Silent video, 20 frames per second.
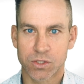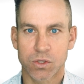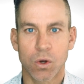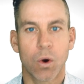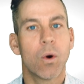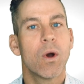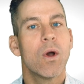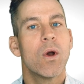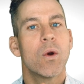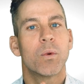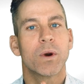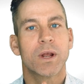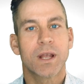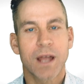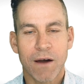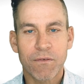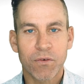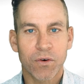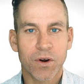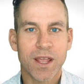So
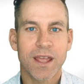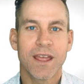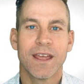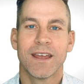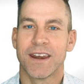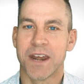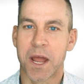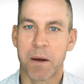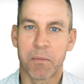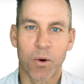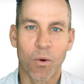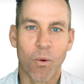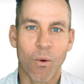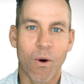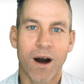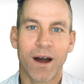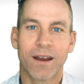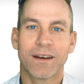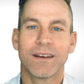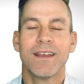recovery, number
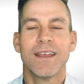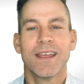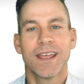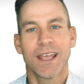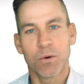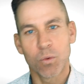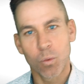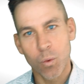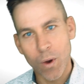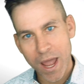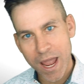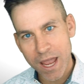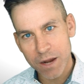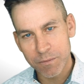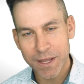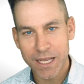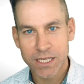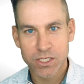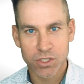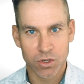one way,
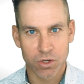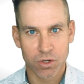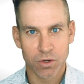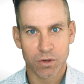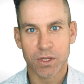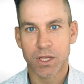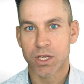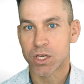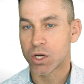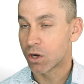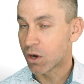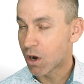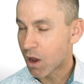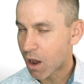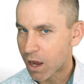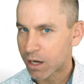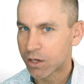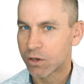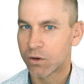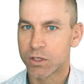and make sure that you're
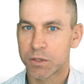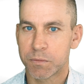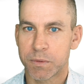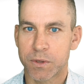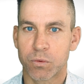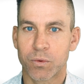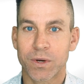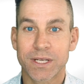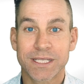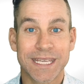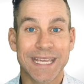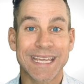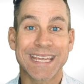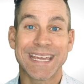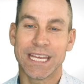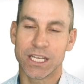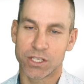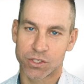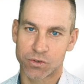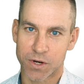not going to be
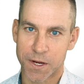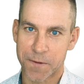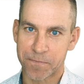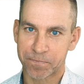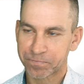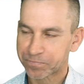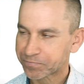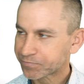risking injury.